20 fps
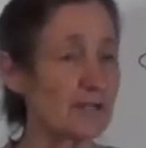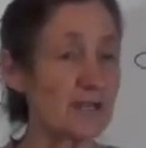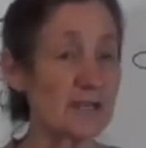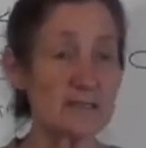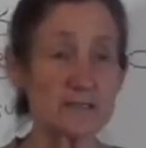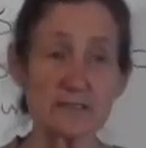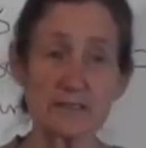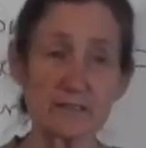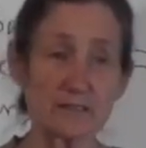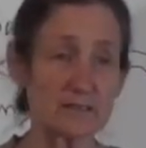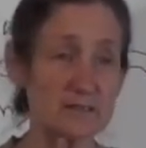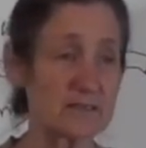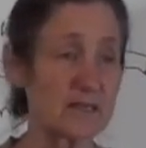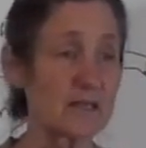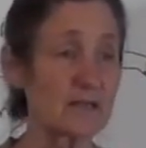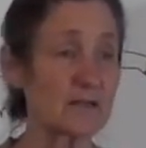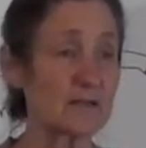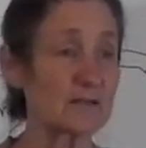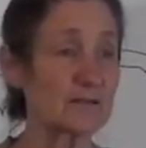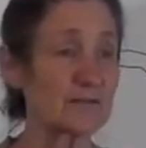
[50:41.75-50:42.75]
Yes, it'll
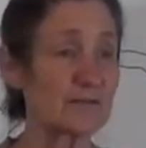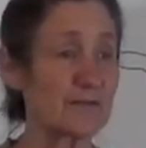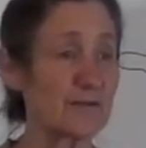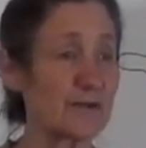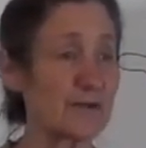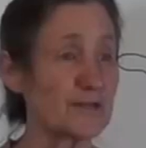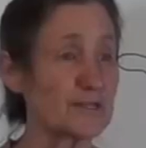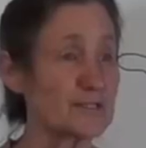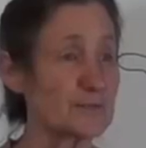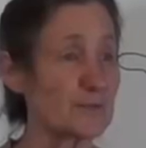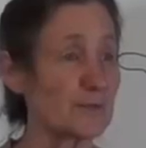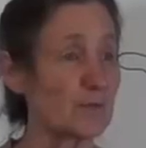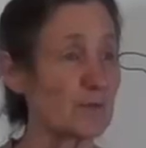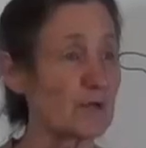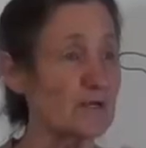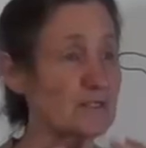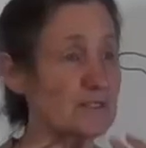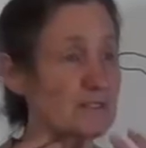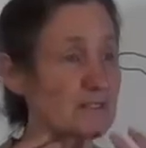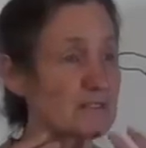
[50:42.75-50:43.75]
tingle at first, but
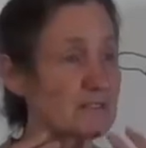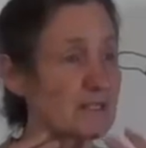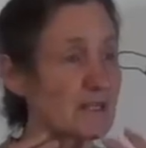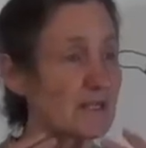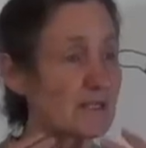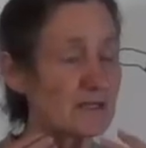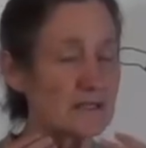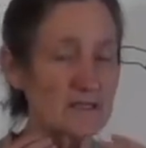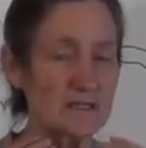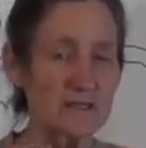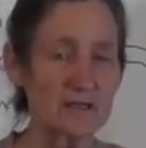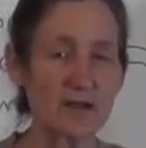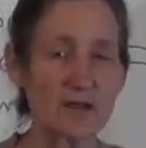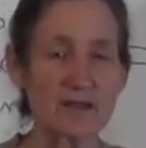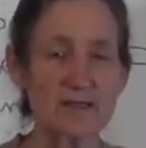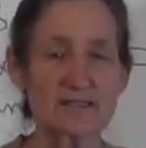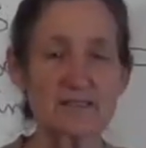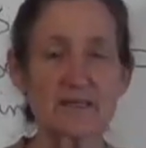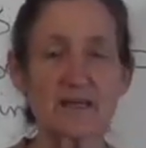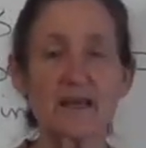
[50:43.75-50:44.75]
once the tingling
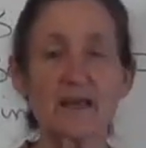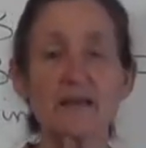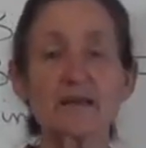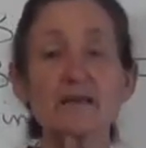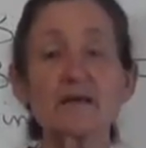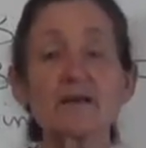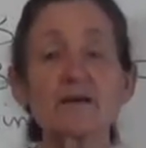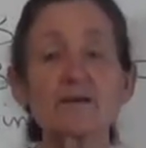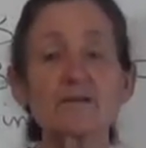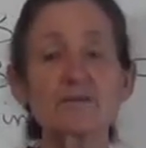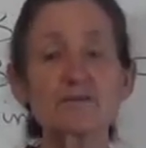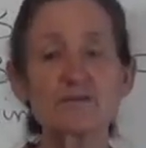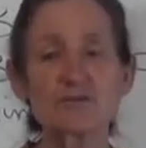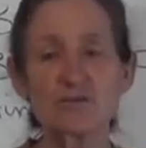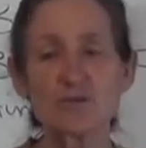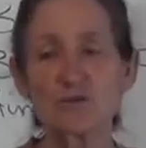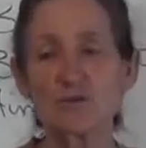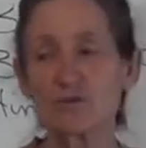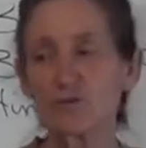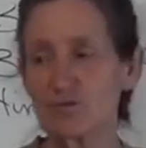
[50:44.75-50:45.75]
dies down, the
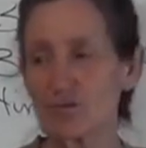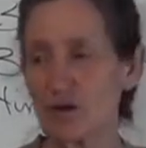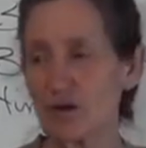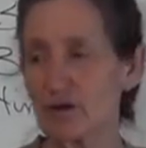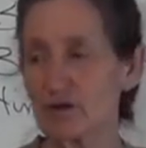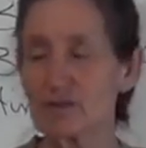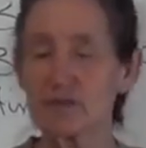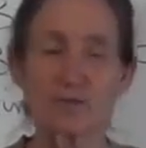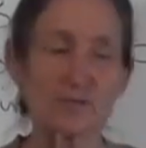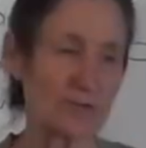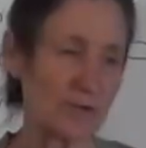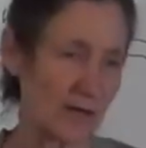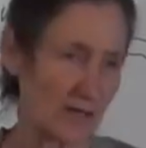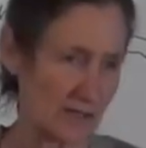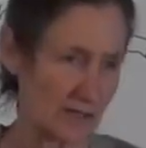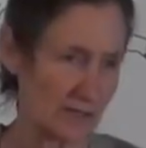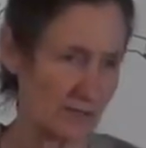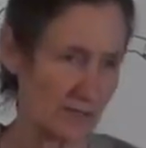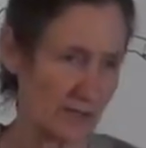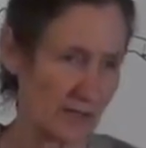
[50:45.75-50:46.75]
sore throat is
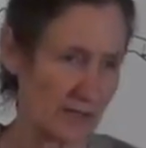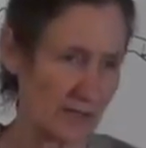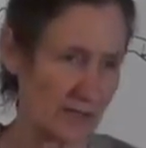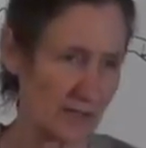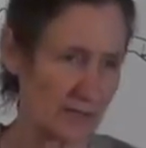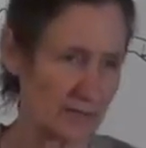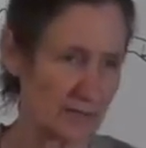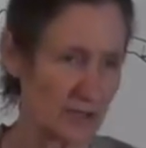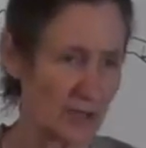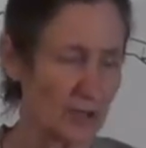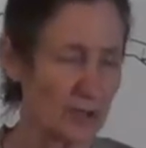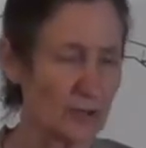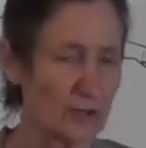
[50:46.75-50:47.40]
greatly relieved.